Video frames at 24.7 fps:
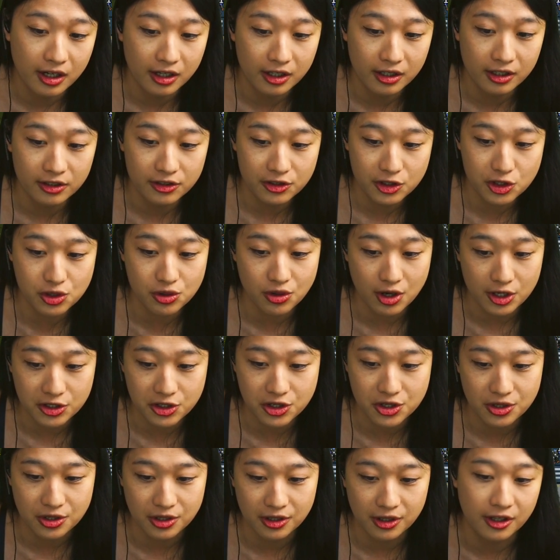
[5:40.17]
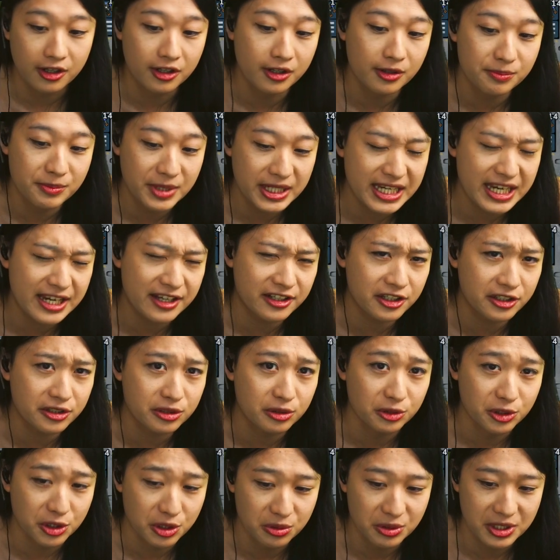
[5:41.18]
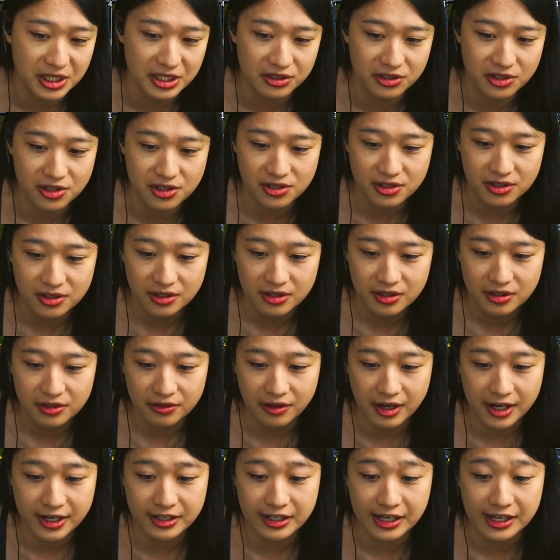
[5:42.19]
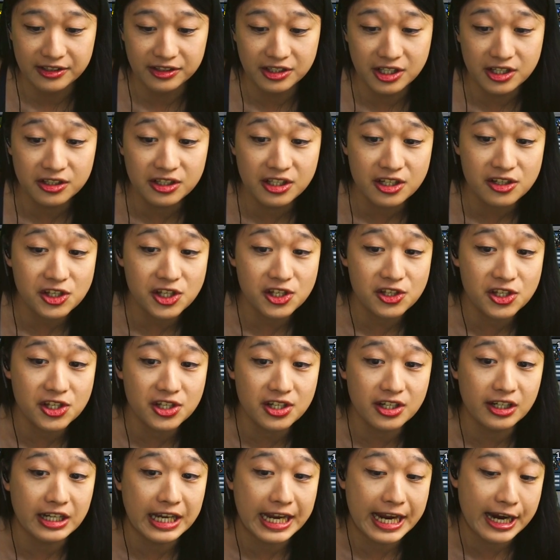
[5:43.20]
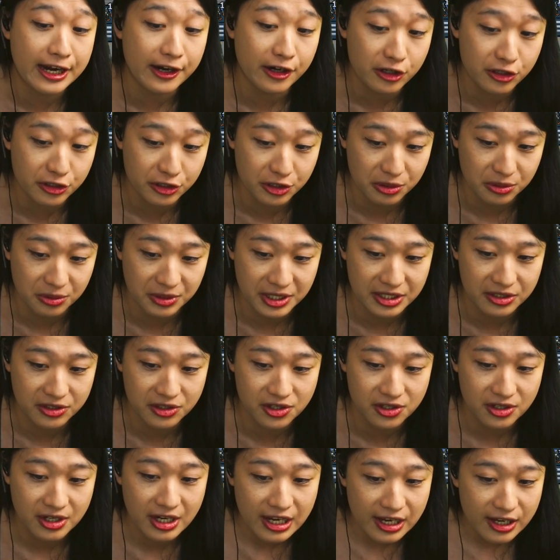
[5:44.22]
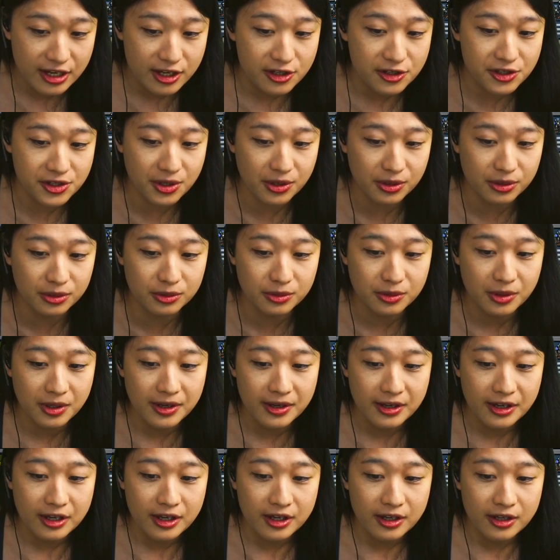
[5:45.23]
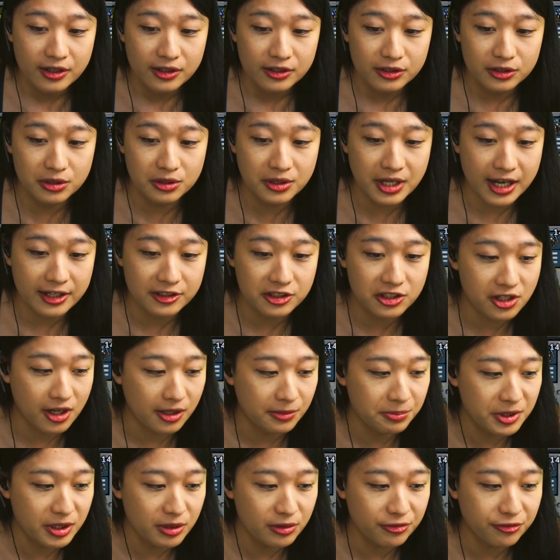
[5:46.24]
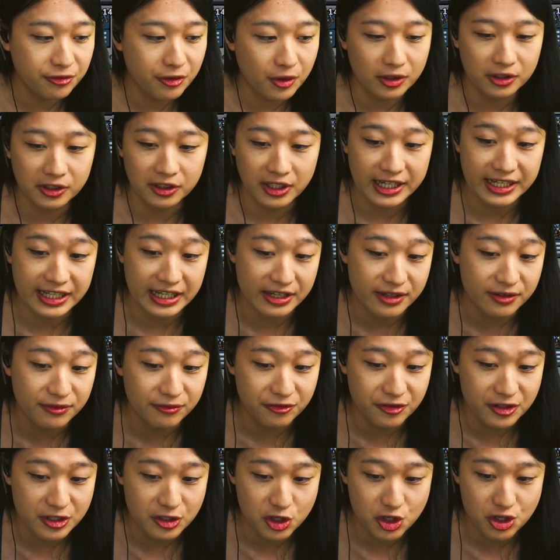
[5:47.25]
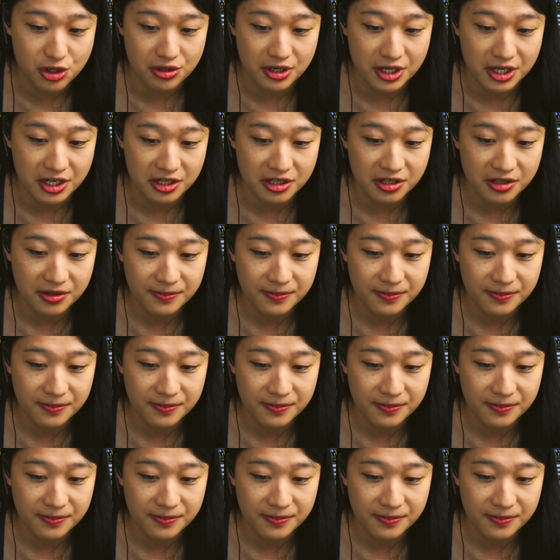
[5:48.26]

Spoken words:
structure, mechanical units, right? And then this is the air units. So you got W for like infantry,